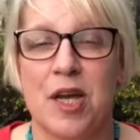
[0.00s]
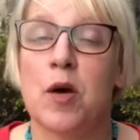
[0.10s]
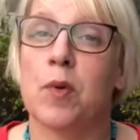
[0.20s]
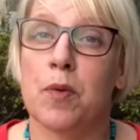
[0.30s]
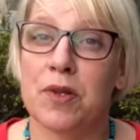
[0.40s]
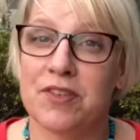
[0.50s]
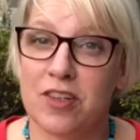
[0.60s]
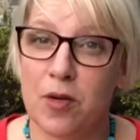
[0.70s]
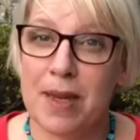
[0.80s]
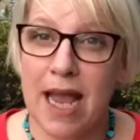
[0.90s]
We will
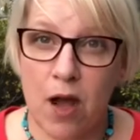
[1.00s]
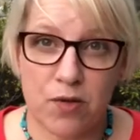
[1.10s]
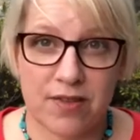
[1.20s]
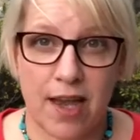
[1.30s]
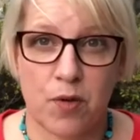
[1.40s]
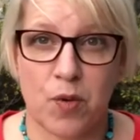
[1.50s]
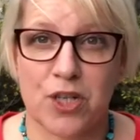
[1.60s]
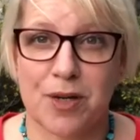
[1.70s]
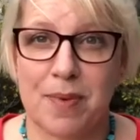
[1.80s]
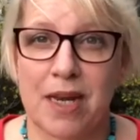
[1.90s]
still be outside
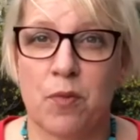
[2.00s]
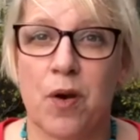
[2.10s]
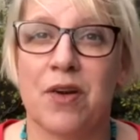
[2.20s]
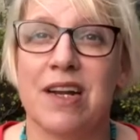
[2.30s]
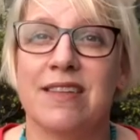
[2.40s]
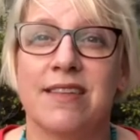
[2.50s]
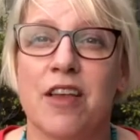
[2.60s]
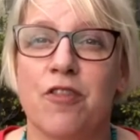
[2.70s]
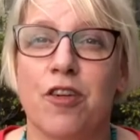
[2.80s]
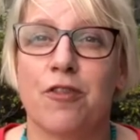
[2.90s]
worshiping where it is
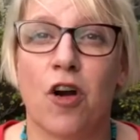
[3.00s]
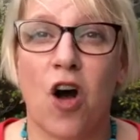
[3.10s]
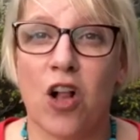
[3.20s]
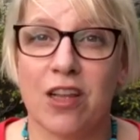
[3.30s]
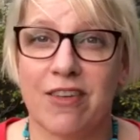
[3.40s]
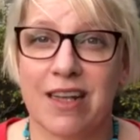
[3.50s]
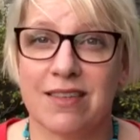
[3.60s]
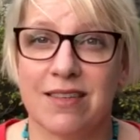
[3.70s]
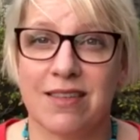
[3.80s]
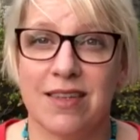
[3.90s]
safer for all of
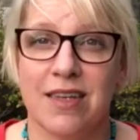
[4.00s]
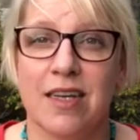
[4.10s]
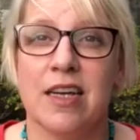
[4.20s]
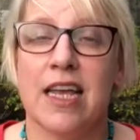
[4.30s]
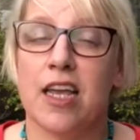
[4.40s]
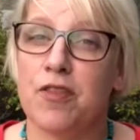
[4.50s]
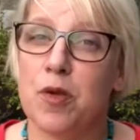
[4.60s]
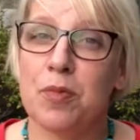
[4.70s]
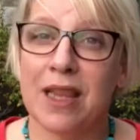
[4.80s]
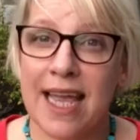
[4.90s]
us. If you
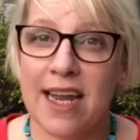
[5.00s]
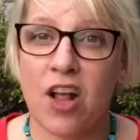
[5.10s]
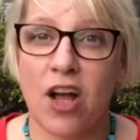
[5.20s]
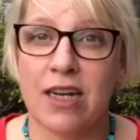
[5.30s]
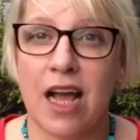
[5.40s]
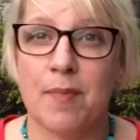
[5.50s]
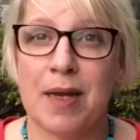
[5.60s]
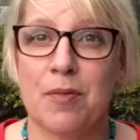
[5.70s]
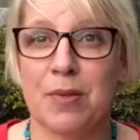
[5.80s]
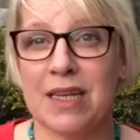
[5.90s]
plan on
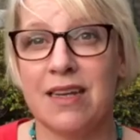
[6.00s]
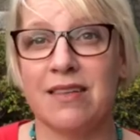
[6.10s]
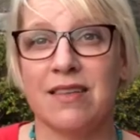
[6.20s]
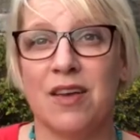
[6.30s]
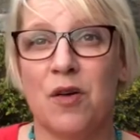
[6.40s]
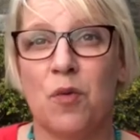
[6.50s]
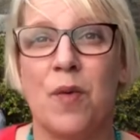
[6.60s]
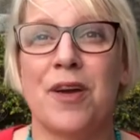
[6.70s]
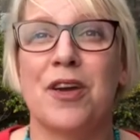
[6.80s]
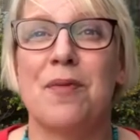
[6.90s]
coming, please
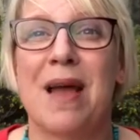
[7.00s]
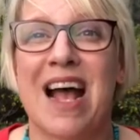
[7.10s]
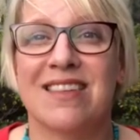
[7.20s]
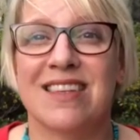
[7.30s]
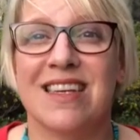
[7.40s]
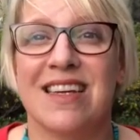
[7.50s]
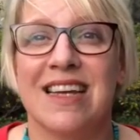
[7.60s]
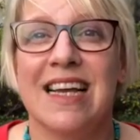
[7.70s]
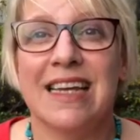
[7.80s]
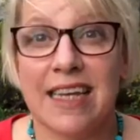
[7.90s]
wear your mask.
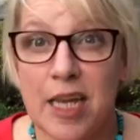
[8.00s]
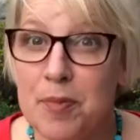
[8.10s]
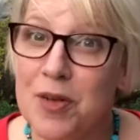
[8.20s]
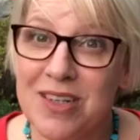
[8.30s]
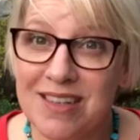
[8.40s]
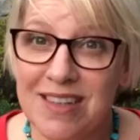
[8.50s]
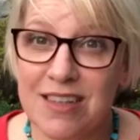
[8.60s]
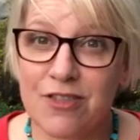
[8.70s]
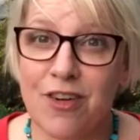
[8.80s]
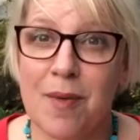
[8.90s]
Keep your
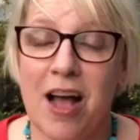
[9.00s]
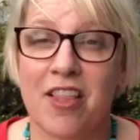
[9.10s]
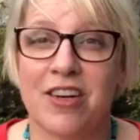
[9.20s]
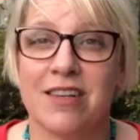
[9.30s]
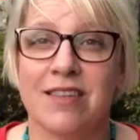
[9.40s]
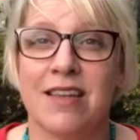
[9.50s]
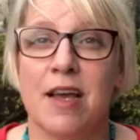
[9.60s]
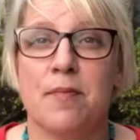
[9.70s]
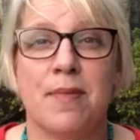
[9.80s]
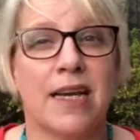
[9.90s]
distance from others,
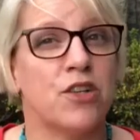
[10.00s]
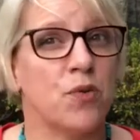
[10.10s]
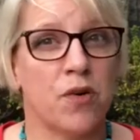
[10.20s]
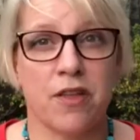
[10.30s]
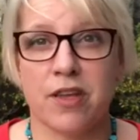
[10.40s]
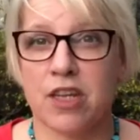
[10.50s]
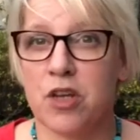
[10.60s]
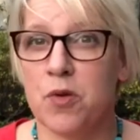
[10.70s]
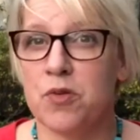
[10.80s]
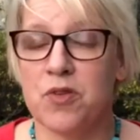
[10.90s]
make sure that
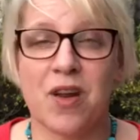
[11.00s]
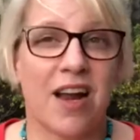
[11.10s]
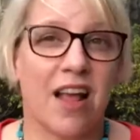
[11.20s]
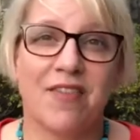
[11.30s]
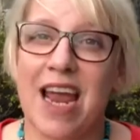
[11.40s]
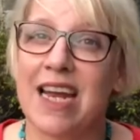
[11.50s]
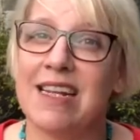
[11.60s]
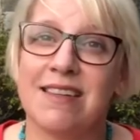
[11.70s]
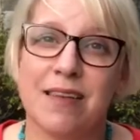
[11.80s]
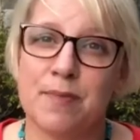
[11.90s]
you do not have any
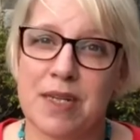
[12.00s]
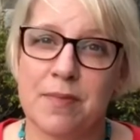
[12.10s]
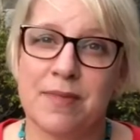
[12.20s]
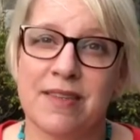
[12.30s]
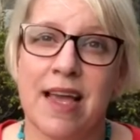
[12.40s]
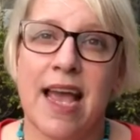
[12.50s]
symptoms,